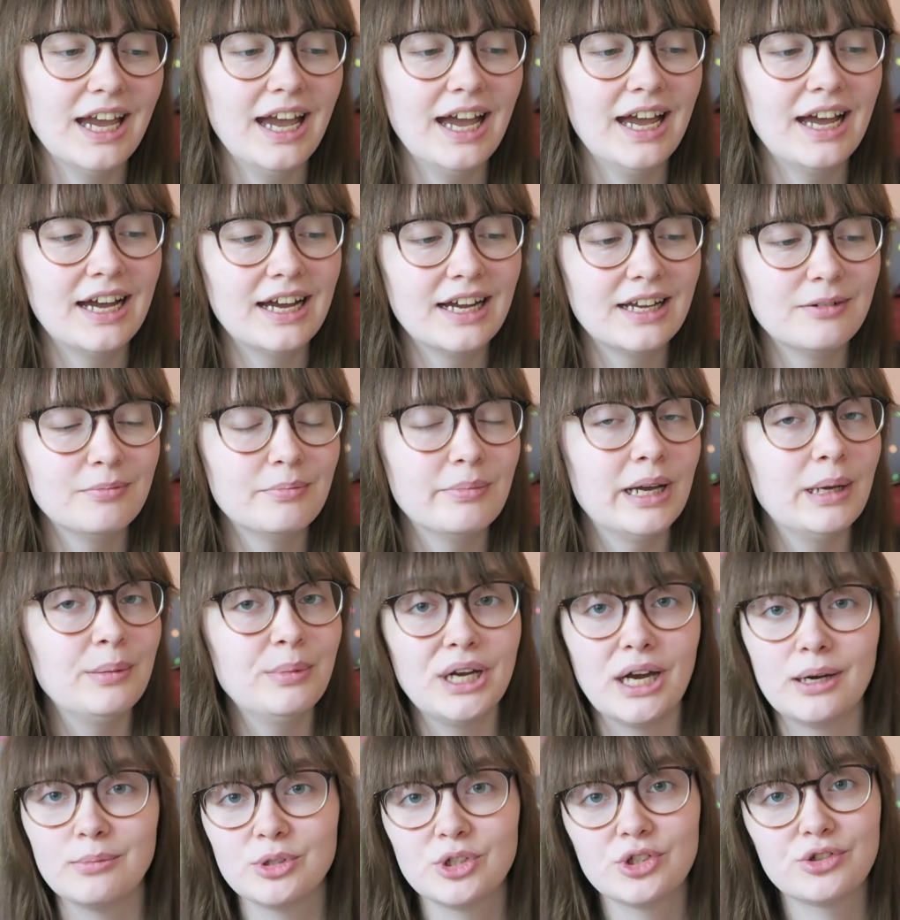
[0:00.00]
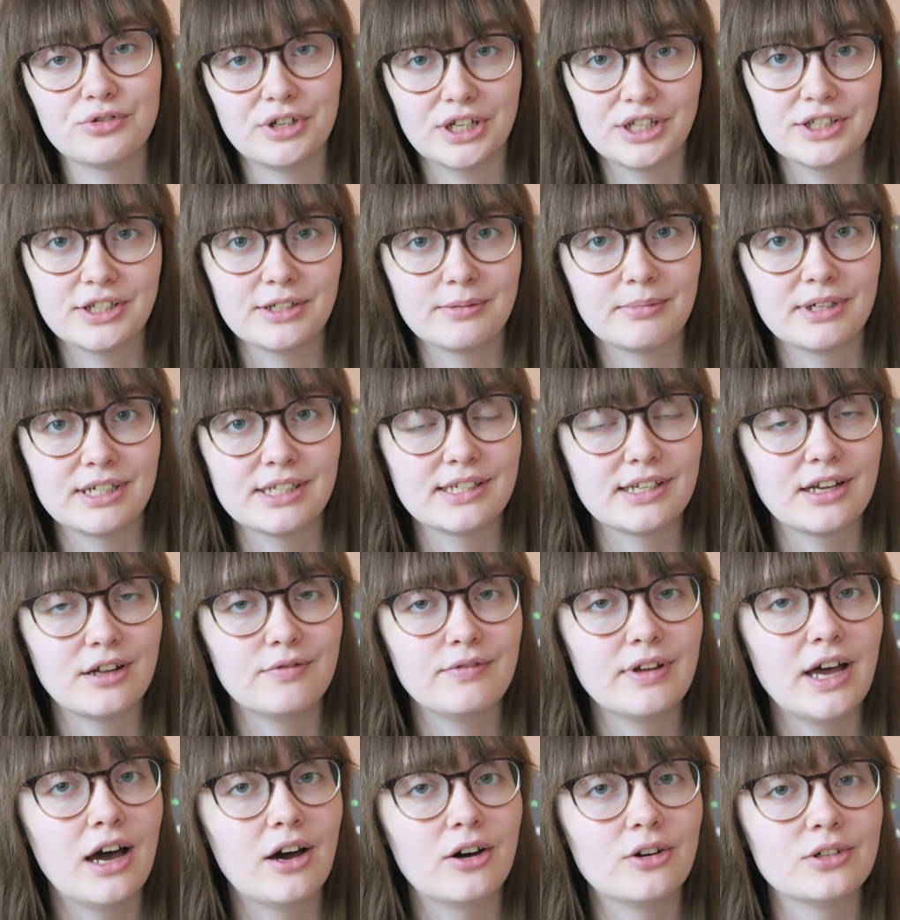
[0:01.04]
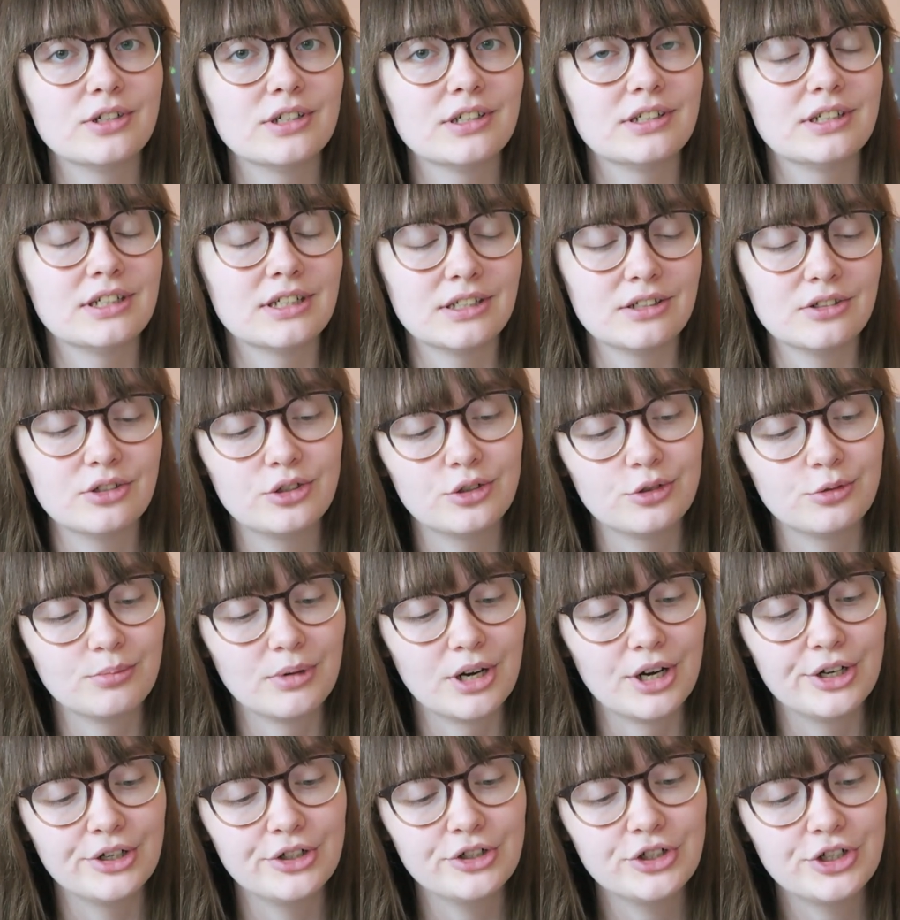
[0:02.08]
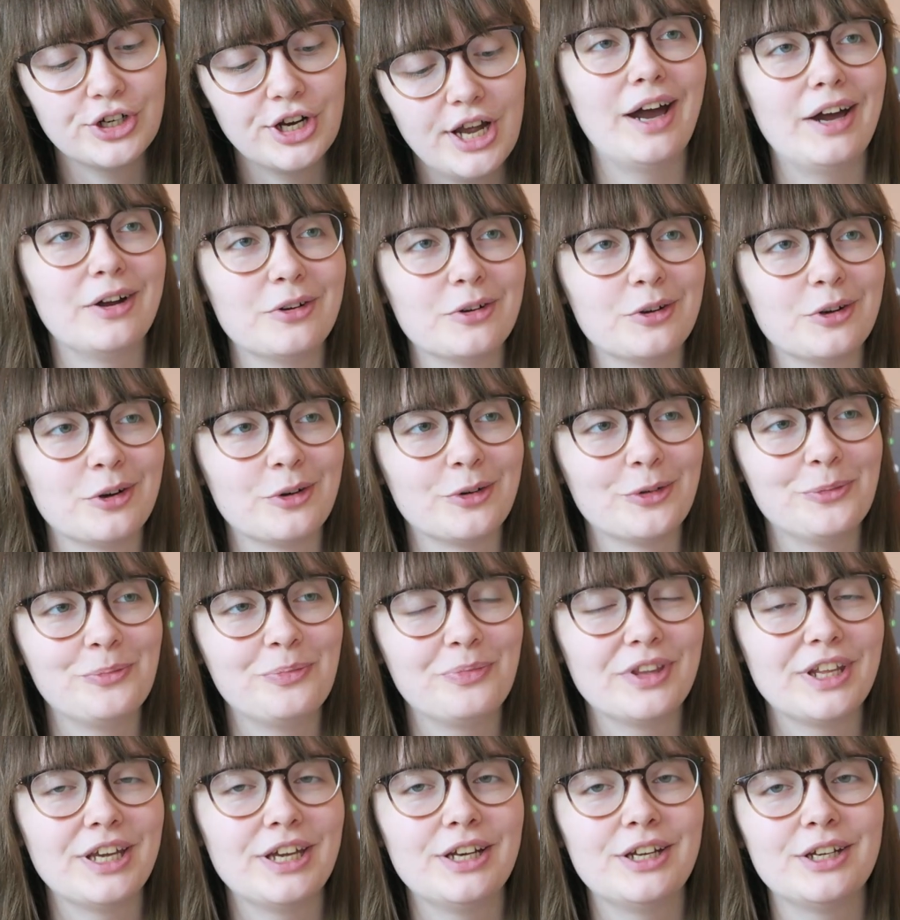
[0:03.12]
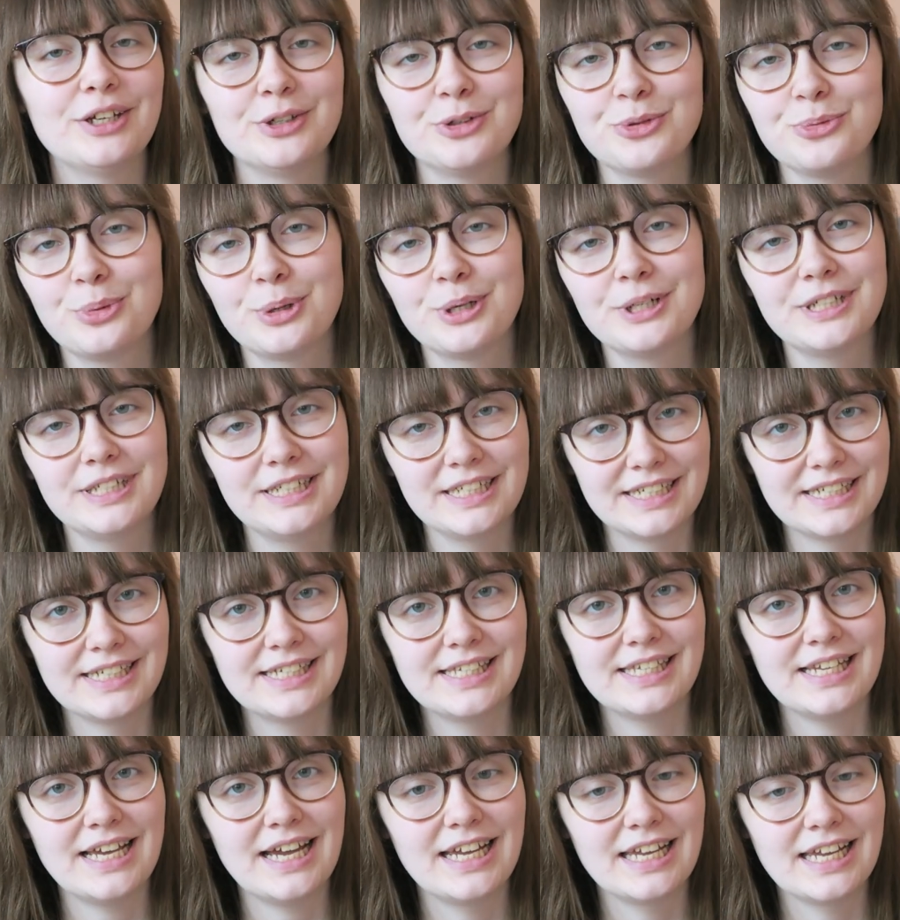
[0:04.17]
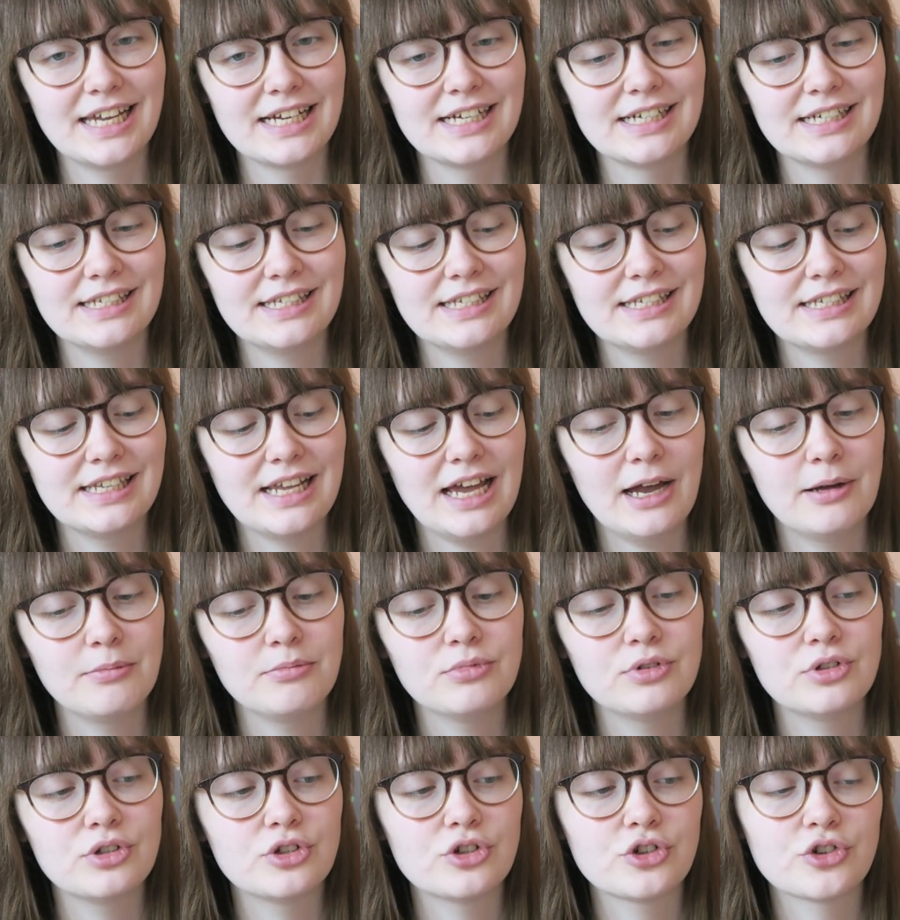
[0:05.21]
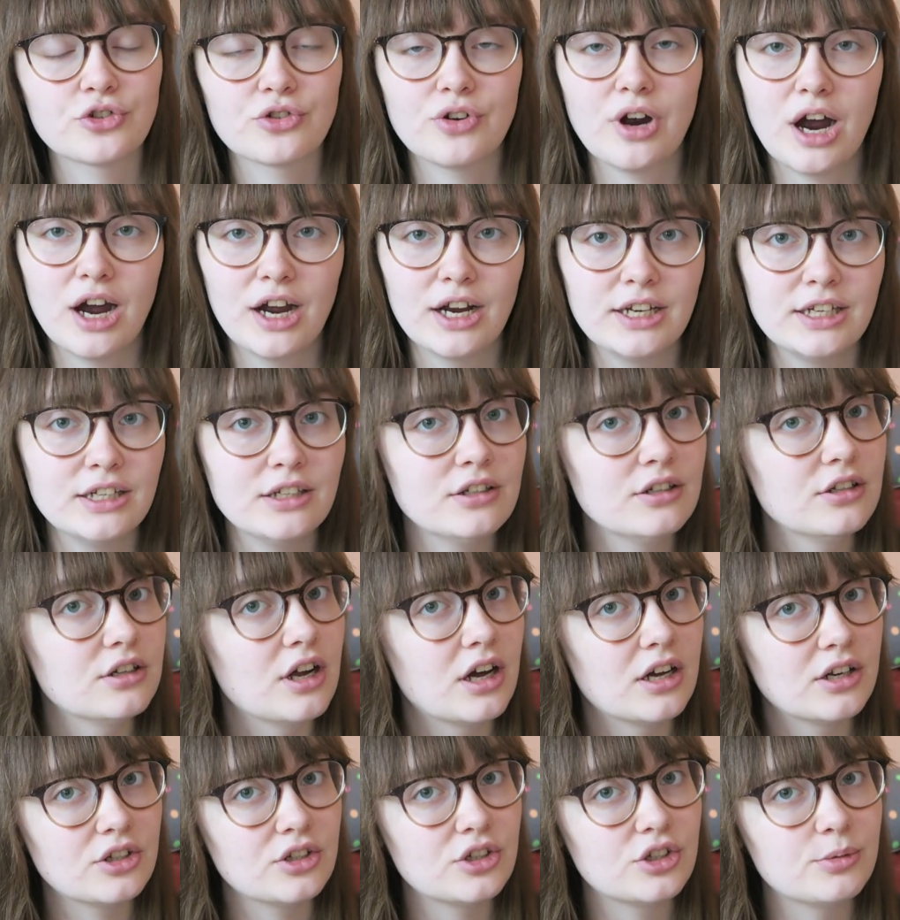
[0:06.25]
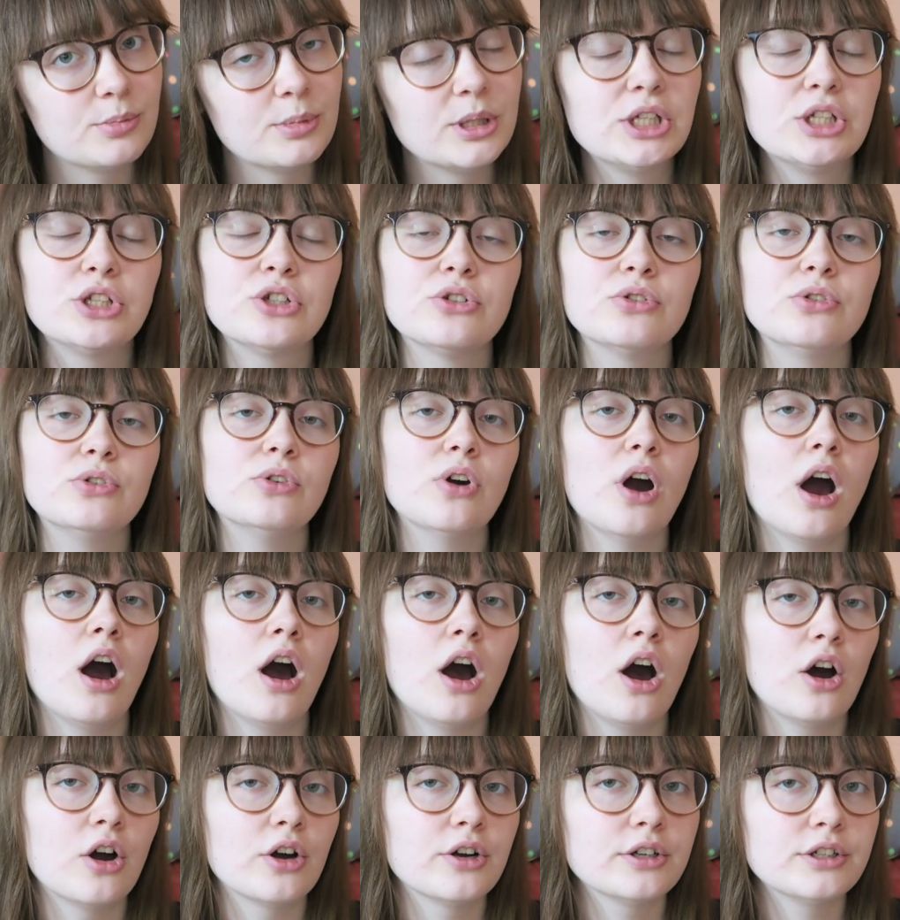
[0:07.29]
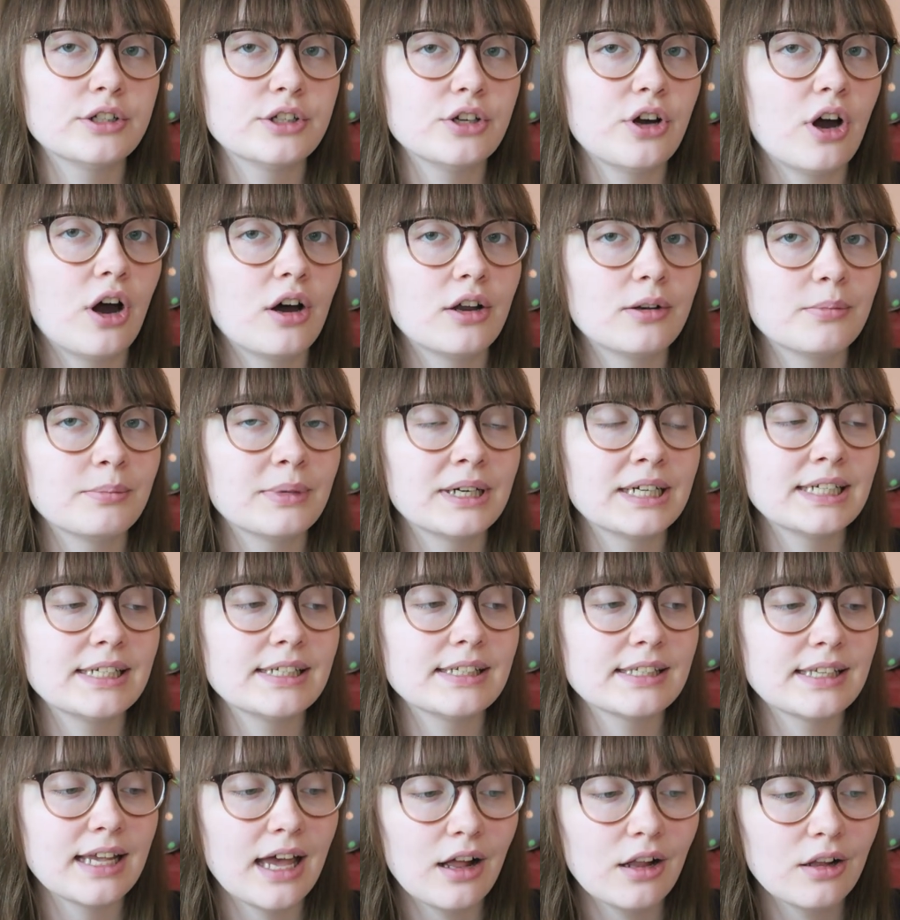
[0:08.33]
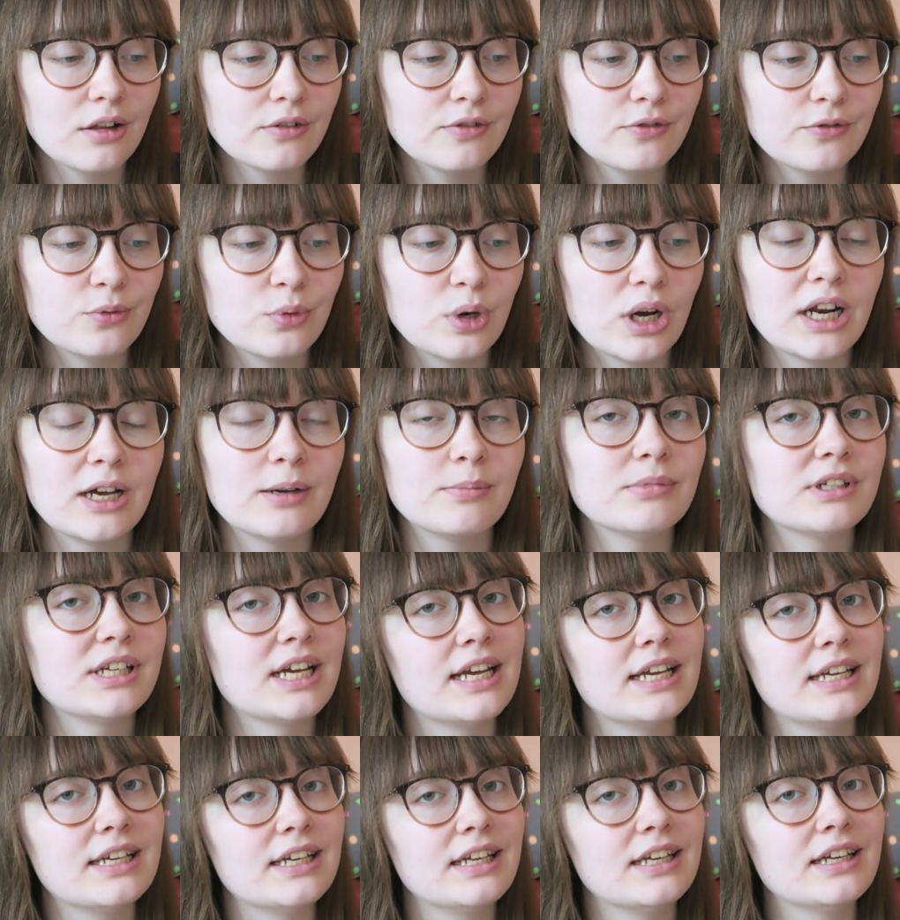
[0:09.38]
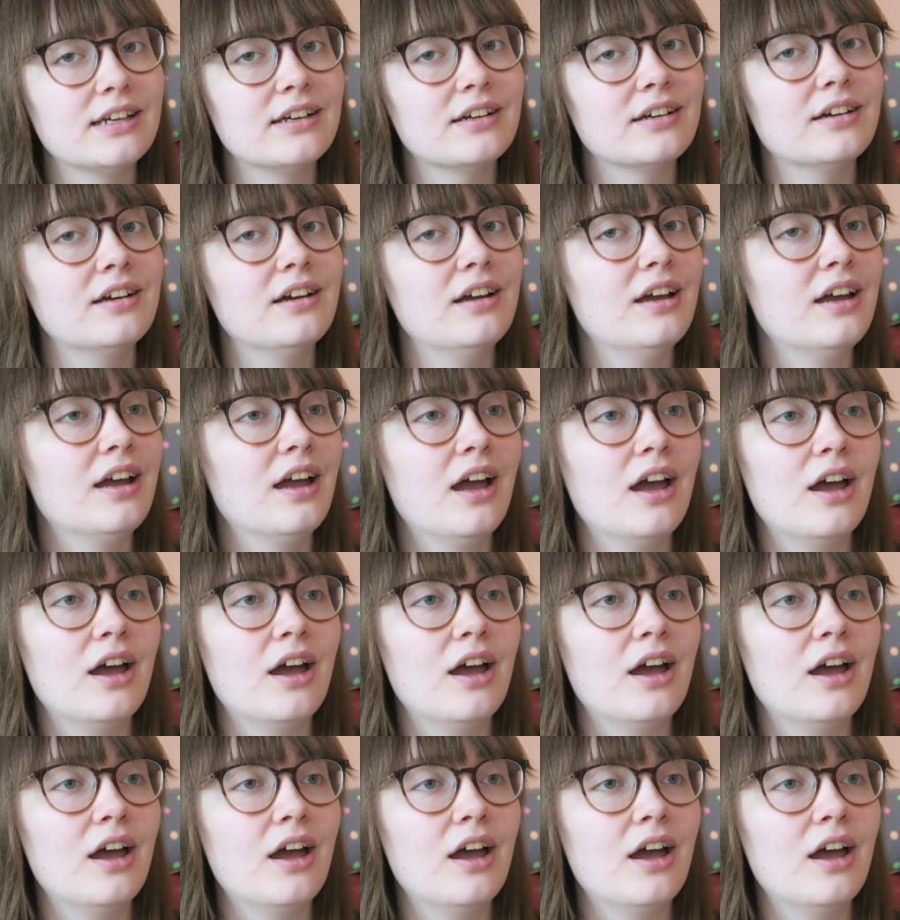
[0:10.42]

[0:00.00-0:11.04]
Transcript: And maybe I'm stressing myself out a little too much. I don't know. It is what it is, I guess. I'm trying not to be too hard on myself when I'm taking